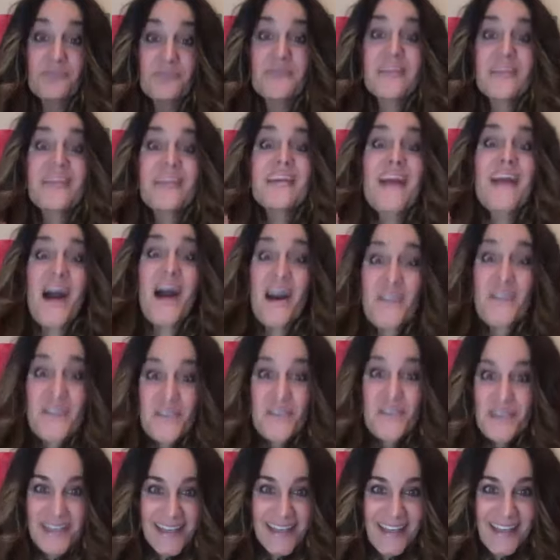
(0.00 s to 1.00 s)
The
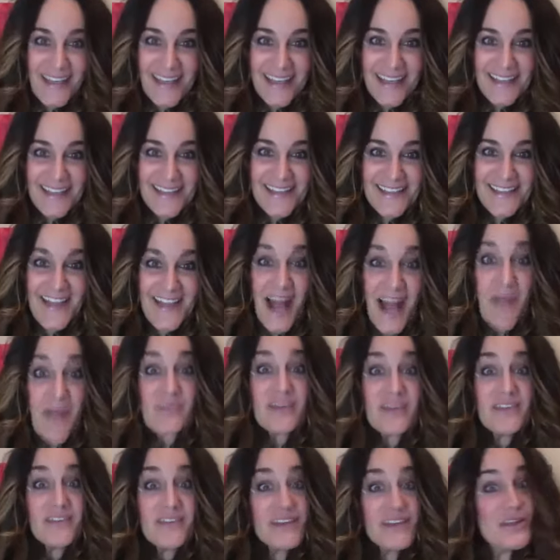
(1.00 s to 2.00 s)
other thing is I'm
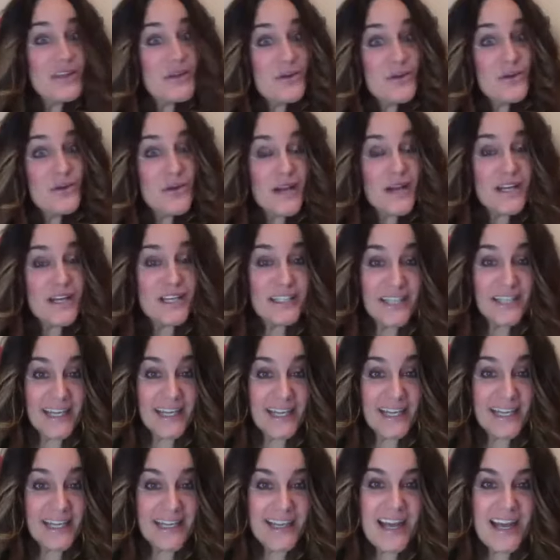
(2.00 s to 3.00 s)
giving you a
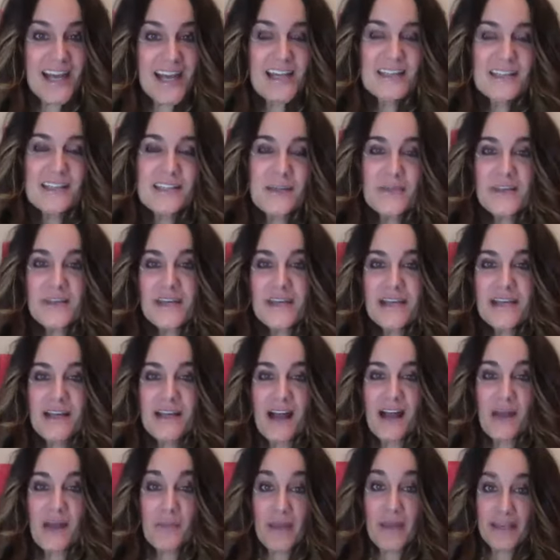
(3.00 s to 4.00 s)
goodie,
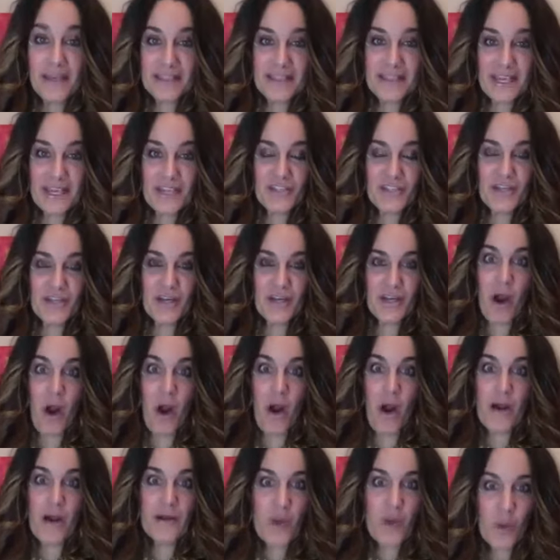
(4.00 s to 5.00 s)
a meditation, a
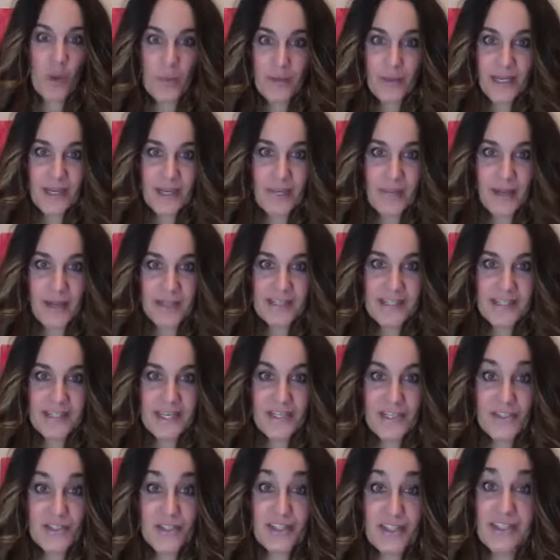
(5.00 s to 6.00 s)
heart-opening
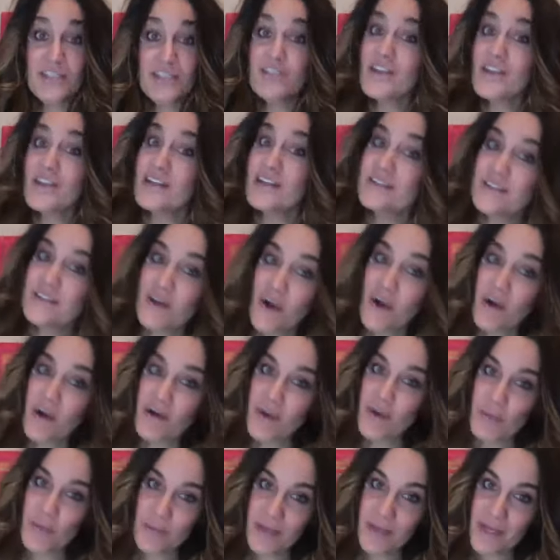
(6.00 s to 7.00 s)
meditation, enchanted
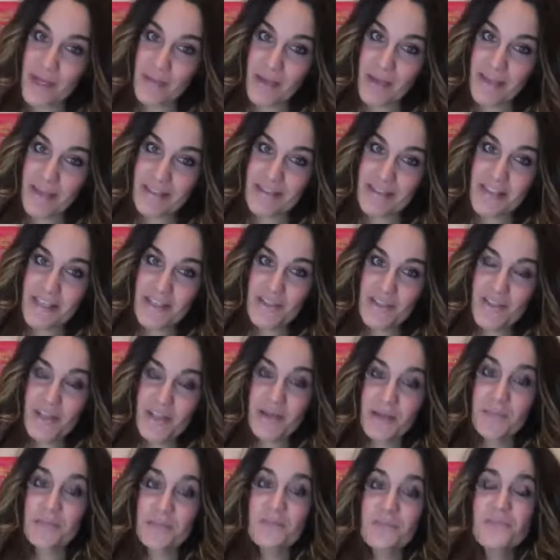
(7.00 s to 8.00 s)
heart-opening
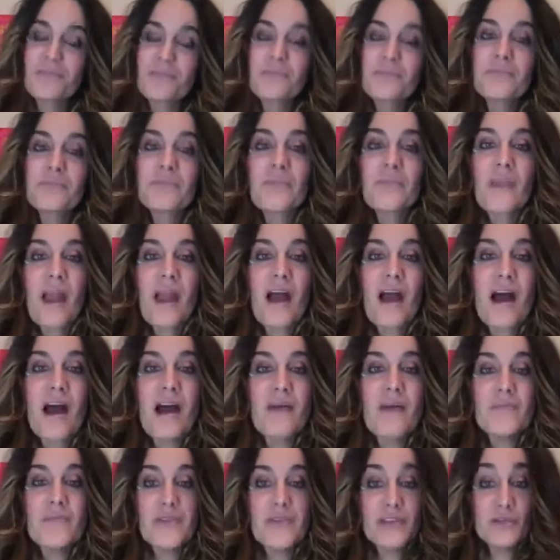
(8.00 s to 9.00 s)
meditation
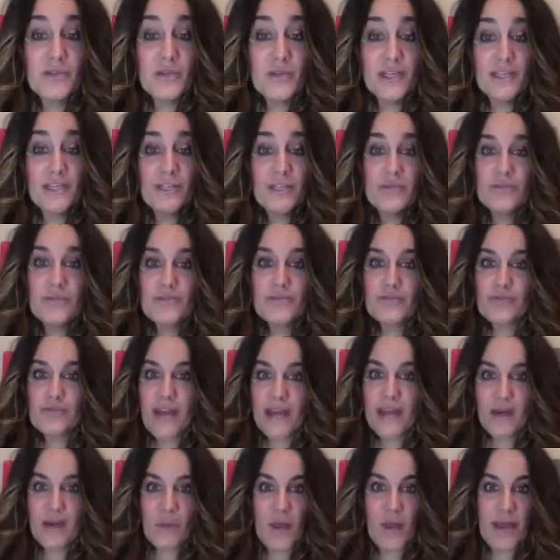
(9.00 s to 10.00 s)
that you can use
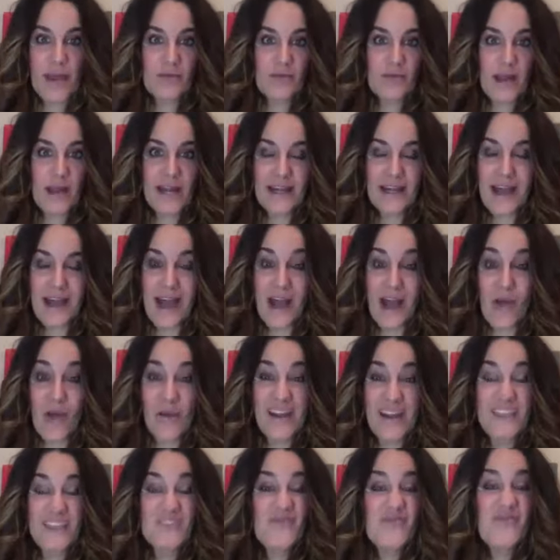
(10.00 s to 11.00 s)
right away, right now.
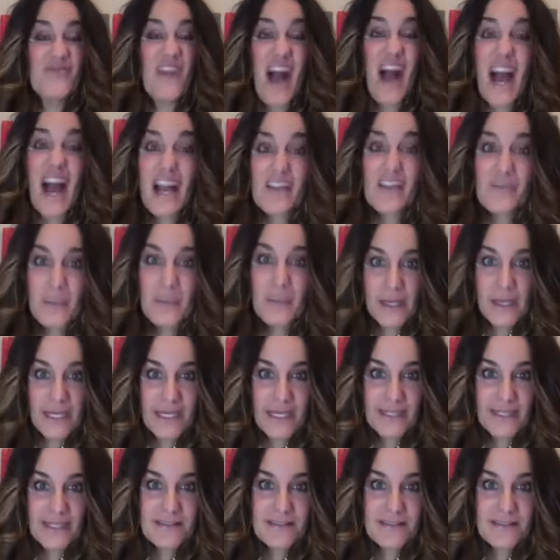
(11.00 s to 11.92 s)
It's 5 minutes,